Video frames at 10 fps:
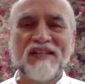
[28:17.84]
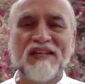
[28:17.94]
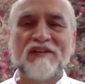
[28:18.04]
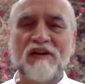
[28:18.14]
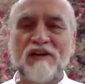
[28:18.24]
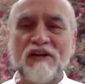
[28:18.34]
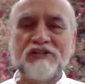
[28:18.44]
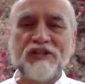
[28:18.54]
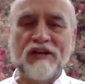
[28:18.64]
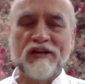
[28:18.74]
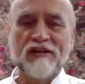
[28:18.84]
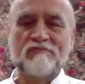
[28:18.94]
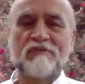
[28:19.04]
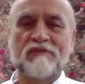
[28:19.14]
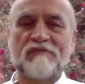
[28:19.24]
And our
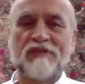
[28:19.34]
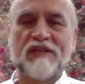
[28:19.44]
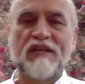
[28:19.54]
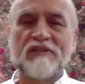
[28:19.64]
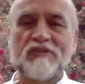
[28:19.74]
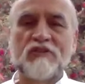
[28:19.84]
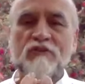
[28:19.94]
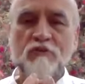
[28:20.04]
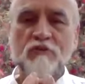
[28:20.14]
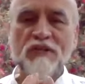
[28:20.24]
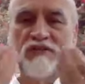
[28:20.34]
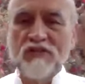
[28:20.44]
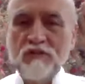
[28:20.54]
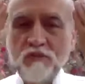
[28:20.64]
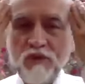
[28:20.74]
job as
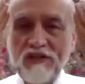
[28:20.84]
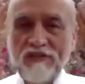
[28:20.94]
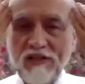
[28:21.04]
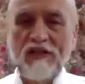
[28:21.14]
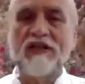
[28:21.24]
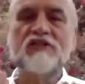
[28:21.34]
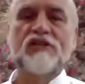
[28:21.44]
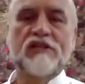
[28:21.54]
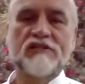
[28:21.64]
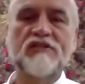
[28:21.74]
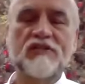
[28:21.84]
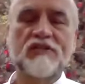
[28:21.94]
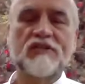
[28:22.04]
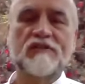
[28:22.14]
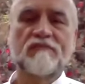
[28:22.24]
humans with
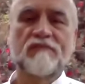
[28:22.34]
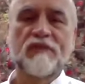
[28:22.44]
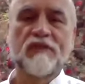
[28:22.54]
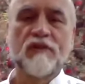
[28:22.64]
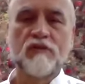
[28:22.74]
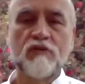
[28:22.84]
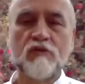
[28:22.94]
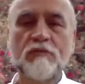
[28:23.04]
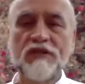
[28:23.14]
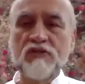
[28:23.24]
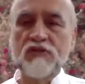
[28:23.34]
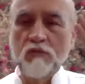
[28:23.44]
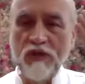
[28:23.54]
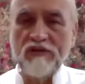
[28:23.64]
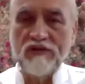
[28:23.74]
conscience, humans
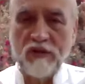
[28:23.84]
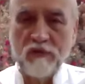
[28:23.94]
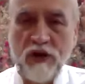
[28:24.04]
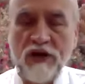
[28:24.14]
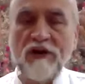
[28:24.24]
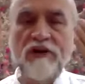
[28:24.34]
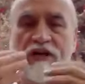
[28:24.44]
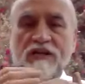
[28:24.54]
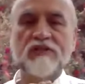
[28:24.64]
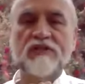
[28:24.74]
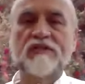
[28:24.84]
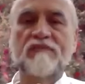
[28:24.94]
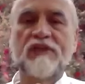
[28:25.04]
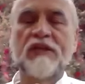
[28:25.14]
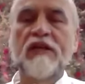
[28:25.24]
with awareness,
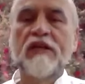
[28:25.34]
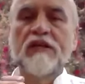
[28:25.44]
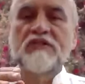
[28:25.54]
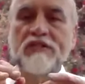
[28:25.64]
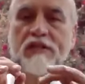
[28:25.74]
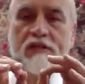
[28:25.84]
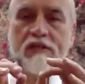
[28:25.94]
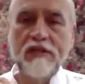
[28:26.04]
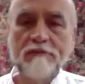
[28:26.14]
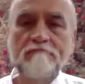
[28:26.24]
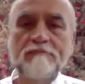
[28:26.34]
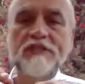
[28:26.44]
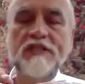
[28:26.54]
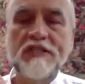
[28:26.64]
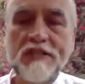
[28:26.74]
is to come
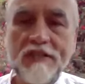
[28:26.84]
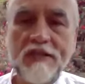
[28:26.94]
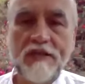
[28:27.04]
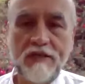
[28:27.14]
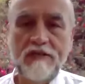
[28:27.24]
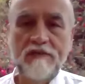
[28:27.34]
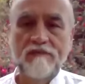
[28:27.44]
to see